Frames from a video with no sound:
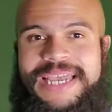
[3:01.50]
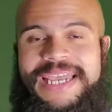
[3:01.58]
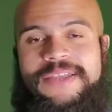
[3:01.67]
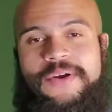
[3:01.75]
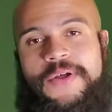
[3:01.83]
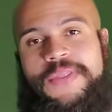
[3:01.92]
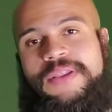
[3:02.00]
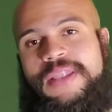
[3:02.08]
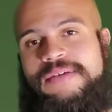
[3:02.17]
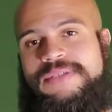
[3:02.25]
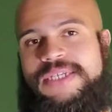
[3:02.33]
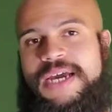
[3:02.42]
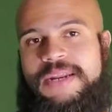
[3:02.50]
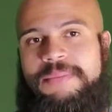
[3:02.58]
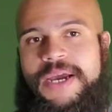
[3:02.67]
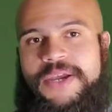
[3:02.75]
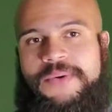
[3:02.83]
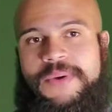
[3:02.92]
8 on the left side of
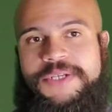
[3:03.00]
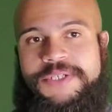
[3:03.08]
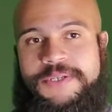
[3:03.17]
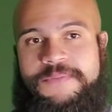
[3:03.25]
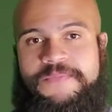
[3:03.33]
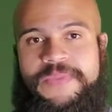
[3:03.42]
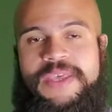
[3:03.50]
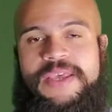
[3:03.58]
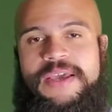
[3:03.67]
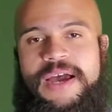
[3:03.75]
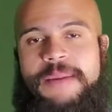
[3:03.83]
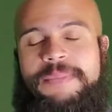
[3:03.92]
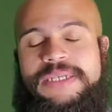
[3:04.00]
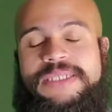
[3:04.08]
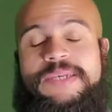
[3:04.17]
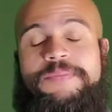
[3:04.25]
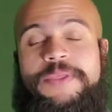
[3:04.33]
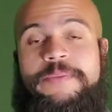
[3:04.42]
my equation. I'm going to
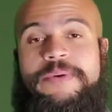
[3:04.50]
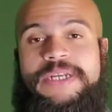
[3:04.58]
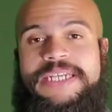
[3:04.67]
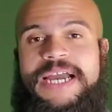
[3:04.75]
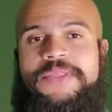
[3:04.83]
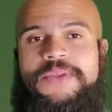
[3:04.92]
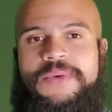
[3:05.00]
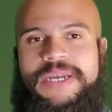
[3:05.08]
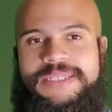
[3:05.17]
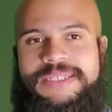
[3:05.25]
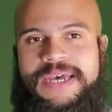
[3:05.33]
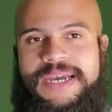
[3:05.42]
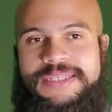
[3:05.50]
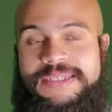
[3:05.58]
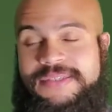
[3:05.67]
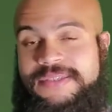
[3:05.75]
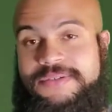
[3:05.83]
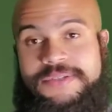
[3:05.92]
simply bring down the right side
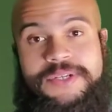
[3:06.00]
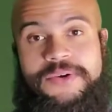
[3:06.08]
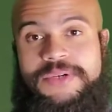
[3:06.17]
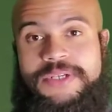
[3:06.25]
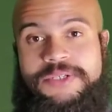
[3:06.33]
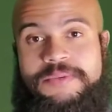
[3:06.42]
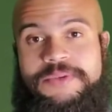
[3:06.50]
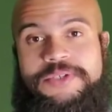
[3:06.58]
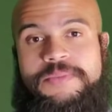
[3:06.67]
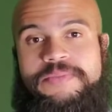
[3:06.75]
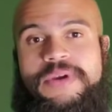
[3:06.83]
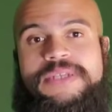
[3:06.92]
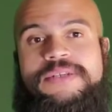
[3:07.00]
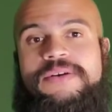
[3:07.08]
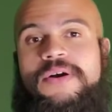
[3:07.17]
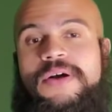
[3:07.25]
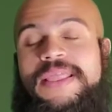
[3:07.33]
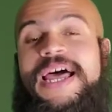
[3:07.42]
since there's no distribution present
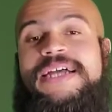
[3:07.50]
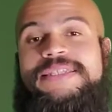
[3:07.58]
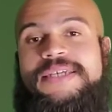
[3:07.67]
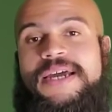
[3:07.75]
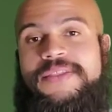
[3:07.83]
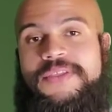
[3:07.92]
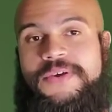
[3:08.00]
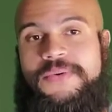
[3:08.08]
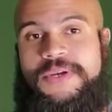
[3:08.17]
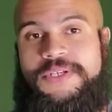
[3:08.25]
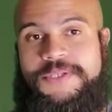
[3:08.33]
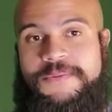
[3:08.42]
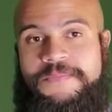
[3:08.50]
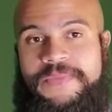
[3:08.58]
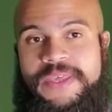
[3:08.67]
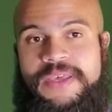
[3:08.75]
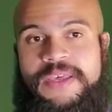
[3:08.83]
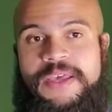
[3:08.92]
on that side of the equation.
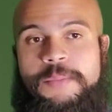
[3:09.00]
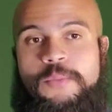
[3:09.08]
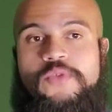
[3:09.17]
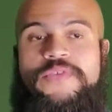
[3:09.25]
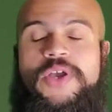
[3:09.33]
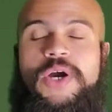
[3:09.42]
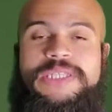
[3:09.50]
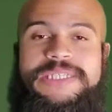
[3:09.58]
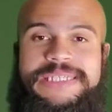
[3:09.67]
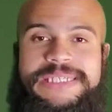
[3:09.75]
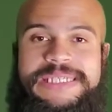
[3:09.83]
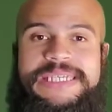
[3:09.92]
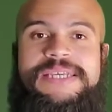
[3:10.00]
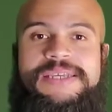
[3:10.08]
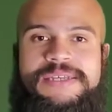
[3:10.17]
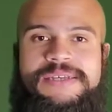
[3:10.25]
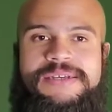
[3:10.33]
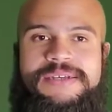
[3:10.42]
Moving on to C,
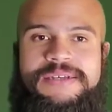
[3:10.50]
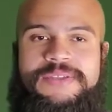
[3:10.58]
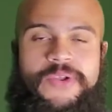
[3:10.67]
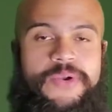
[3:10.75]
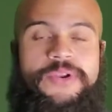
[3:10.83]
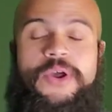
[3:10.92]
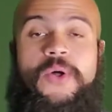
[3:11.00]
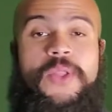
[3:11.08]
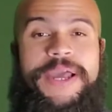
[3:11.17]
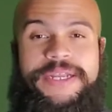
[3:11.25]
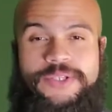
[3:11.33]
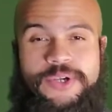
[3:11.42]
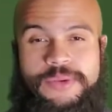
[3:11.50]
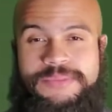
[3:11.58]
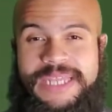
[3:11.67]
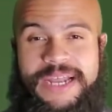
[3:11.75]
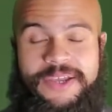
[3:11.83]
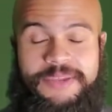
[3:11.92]
there are no like
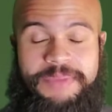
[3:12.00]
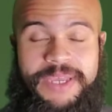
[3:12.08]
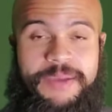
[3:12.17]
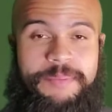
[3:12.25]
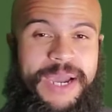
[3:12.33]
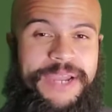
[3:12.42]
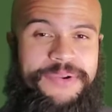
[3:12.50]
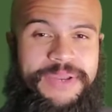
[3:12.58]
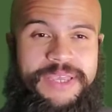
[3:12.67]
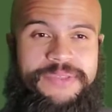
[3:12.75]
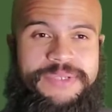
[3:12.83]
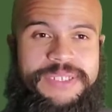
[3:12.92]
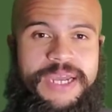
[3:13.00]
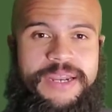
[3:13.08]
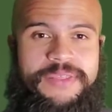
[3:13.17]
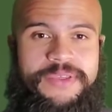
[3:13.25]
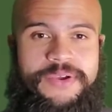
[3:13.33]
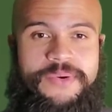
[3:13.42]
terms that can be combined on either side
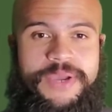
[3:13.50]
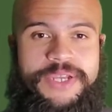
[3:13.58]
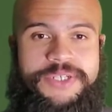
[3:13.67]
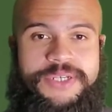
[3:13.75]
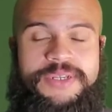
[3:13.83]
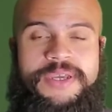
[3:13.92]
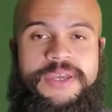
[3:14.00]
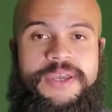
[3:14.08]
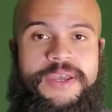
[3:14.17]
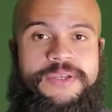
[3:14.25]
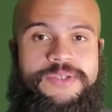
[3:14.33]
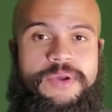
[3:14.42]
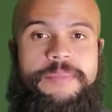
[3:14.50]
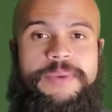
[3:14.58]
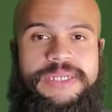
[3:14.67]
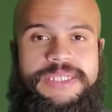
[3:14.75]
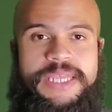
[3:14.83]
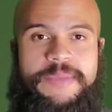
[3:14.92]
of the equation, so I'm
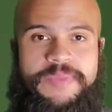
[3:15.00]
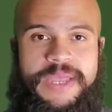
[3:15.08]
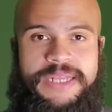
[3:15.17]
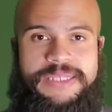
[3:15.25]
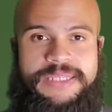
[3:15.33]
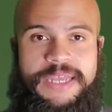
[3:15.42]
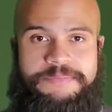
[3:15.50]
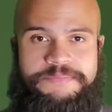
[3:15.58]
going to skip that step.